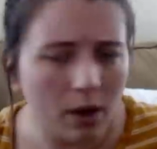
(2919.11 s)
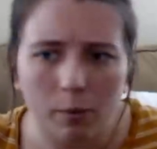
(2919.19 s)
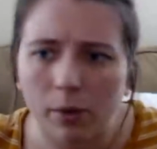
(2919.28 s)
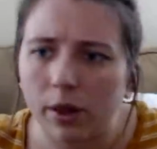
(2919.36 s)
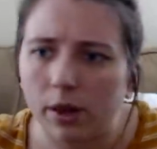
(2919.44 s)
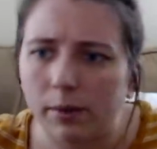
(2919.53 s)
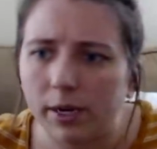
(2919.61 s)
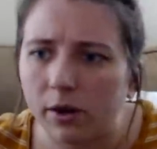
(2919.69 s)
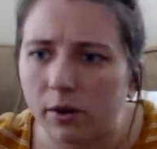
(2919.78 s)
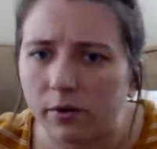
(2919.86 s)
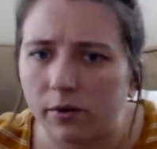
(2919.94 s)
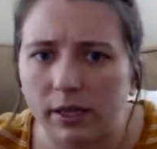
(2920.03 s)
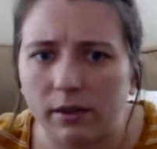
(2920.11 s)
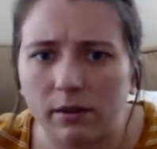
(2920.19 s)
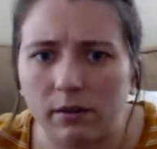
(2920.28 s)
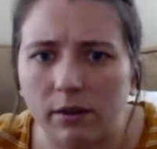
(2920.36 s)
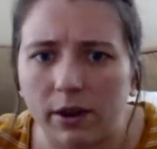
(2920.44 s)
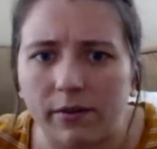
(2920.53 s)
But let me know if
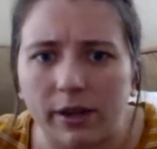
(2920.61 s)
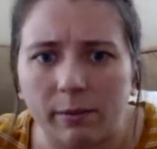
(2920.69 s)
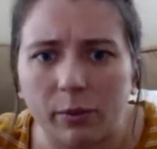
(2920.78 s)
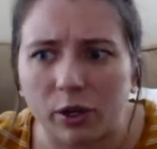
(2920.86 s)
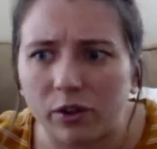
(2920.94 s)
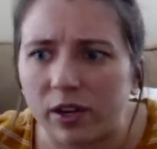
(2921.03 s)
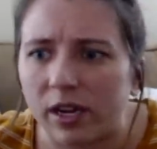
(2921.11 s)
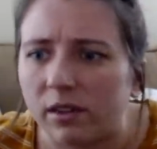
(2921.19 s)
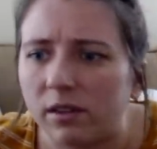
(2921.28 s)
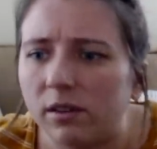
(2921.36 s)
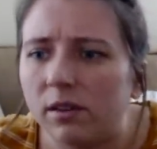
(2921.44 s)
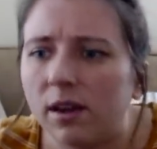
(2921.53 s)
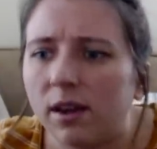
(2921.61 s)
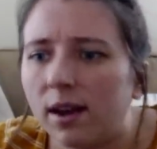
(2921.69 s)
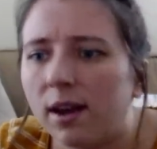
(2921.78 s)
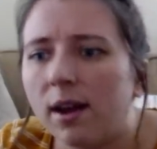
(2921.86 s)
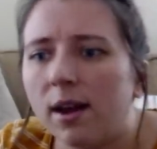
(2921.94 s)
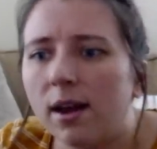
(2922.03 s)
it's if it persists.
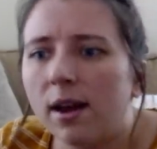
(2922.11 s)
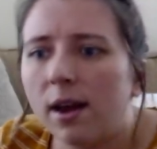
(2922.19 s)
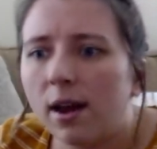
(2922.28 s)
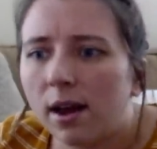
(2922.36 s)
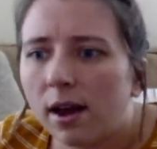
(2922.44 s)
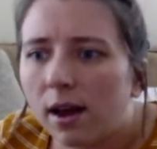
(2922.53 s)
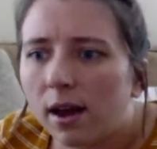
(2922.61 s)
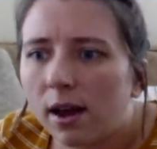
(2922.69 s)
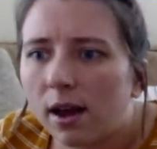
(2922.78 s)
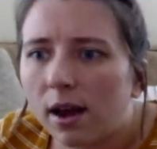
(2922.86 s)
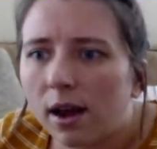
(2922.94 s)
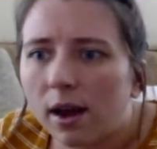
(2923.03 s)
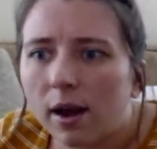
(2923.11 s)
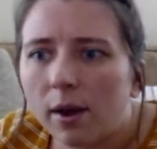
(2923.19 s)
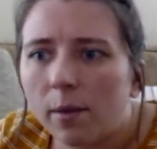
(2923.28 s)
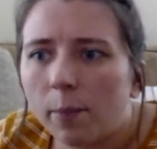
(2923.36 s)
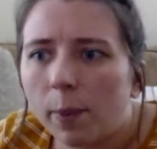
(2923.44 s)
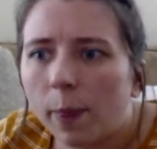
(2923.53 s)

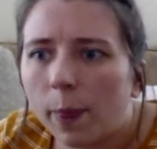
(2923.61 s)
Um...